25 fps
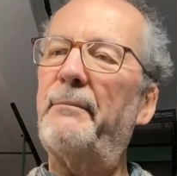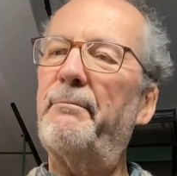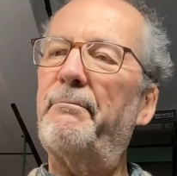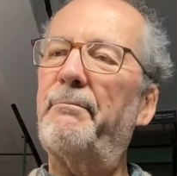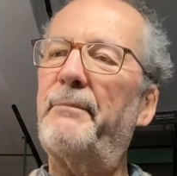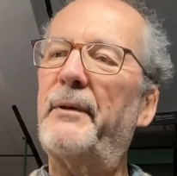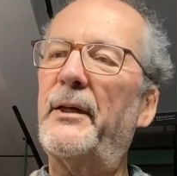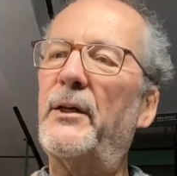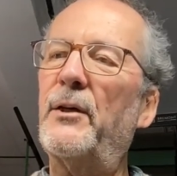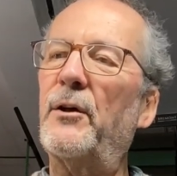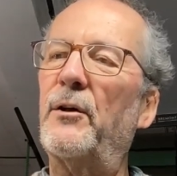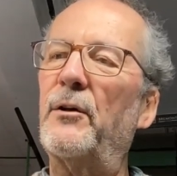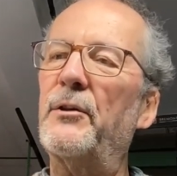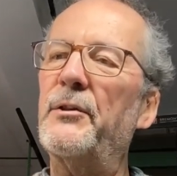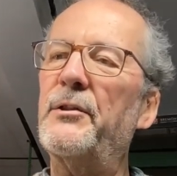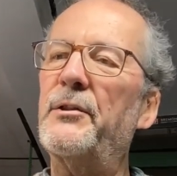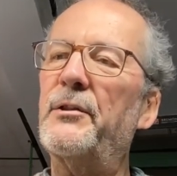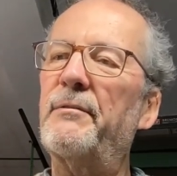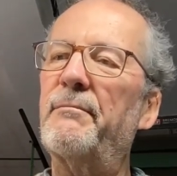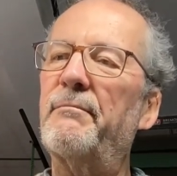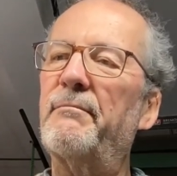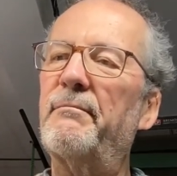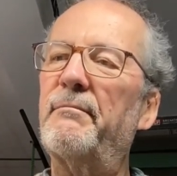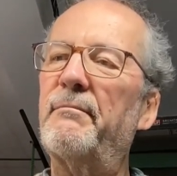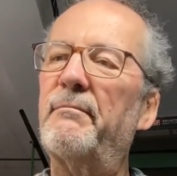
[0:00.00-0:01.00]

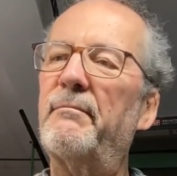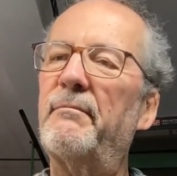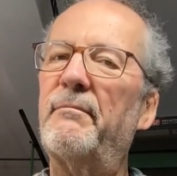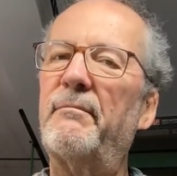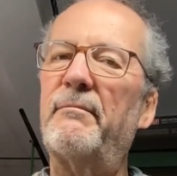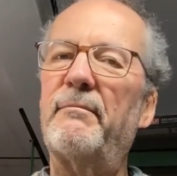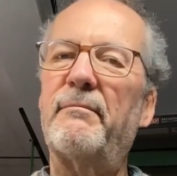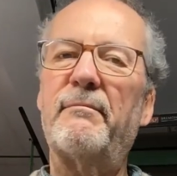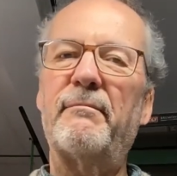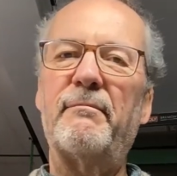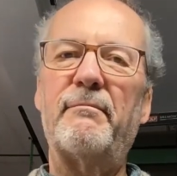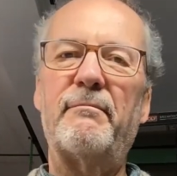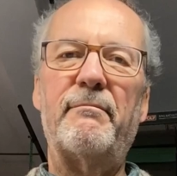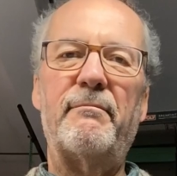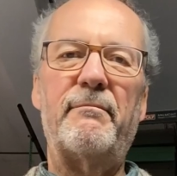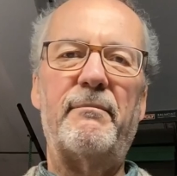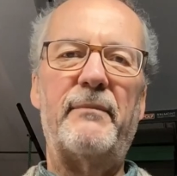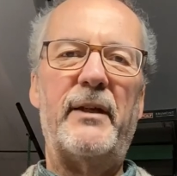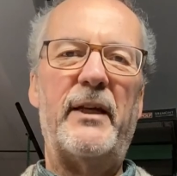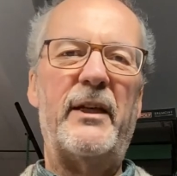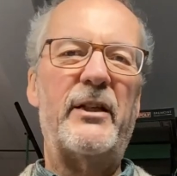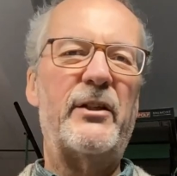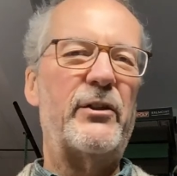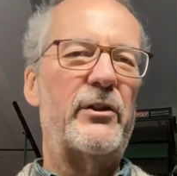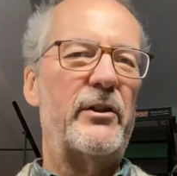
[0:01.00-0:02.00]
because
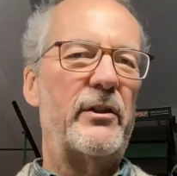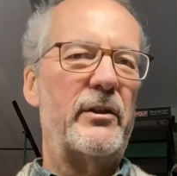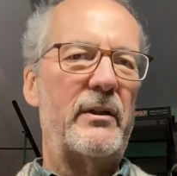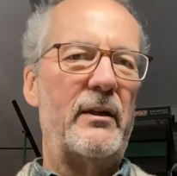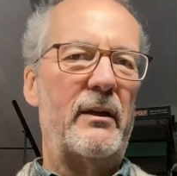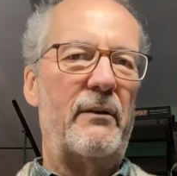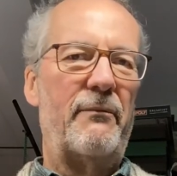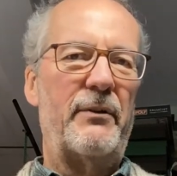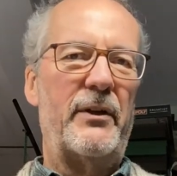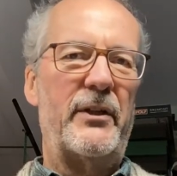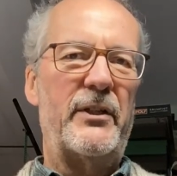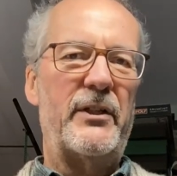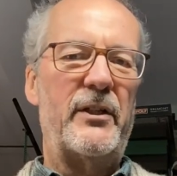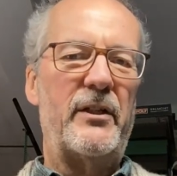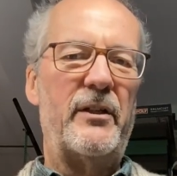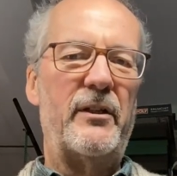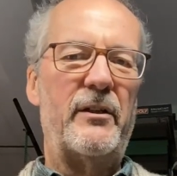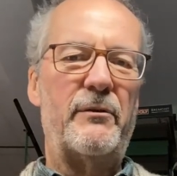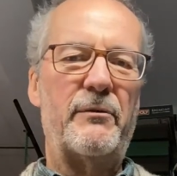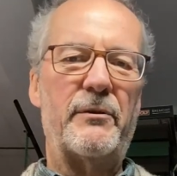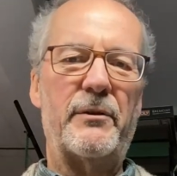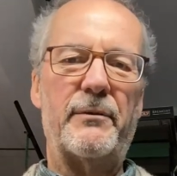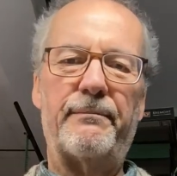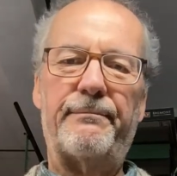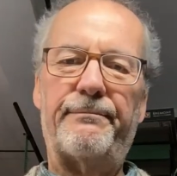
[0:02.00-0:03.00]
it's just lovely to
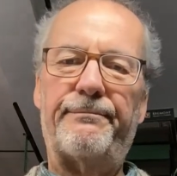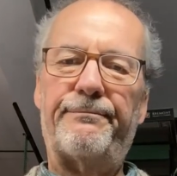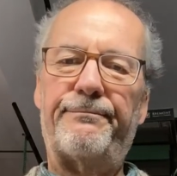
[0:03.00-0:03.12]
use.